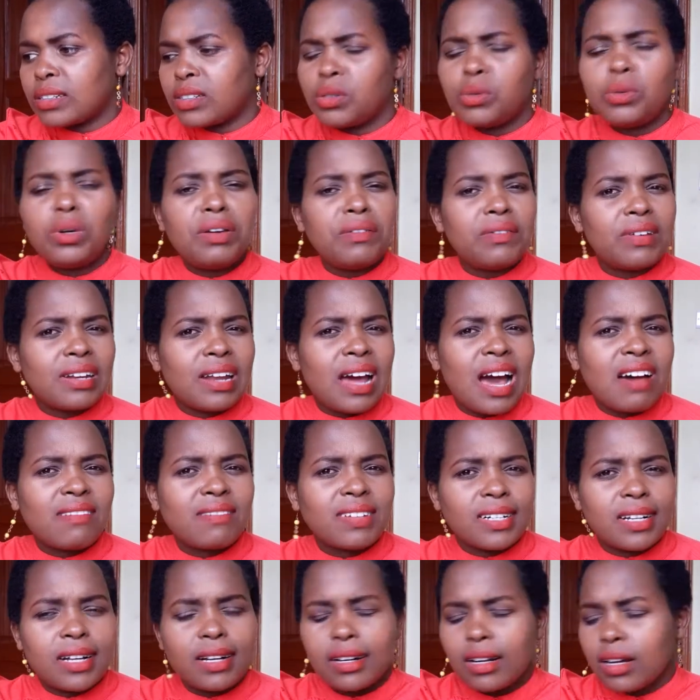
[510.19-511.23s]
Do you even have
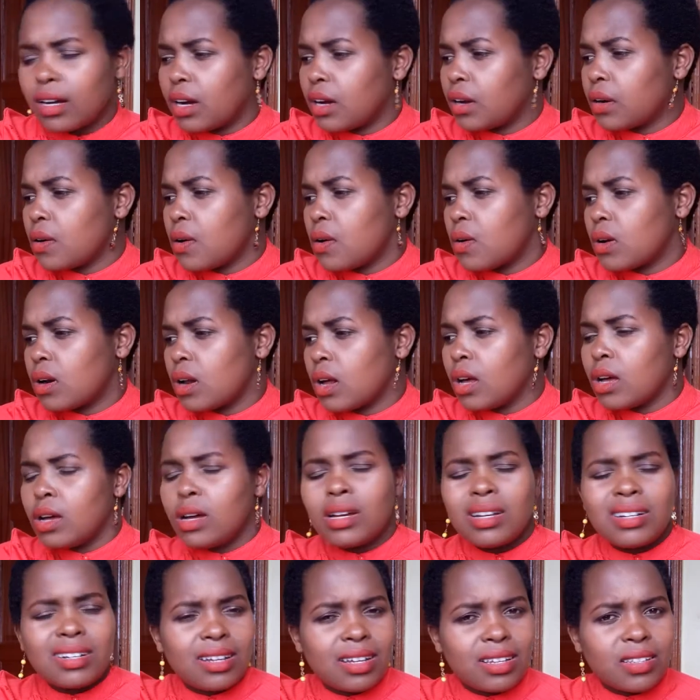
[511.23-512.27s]
an underground
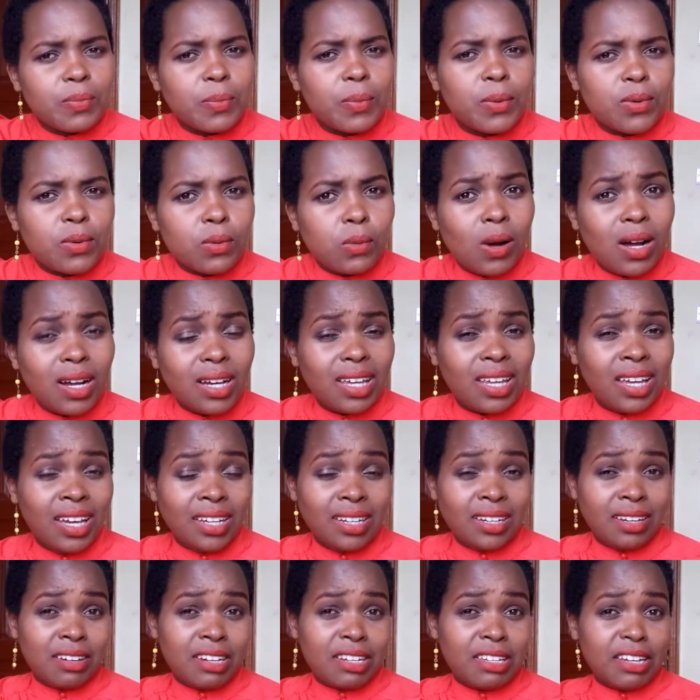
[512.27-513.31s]
transport work here in
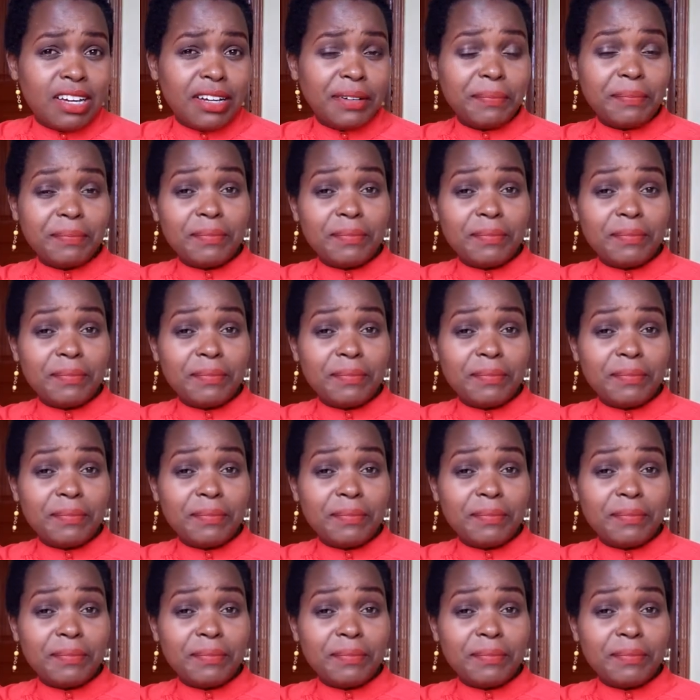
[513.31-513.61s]
Kenya?